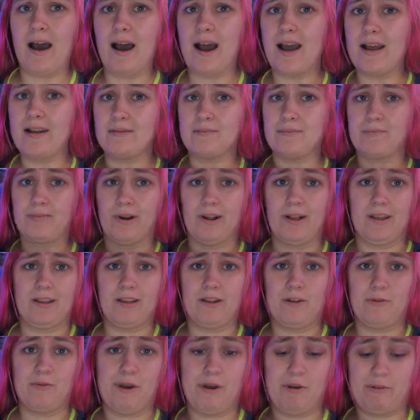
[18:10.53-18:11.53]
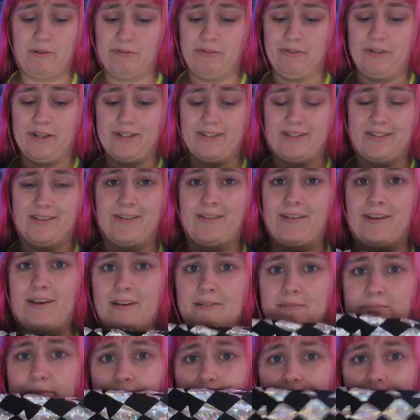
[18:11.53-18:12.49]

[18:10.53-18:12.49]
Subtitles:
I'd probably get away with less than that,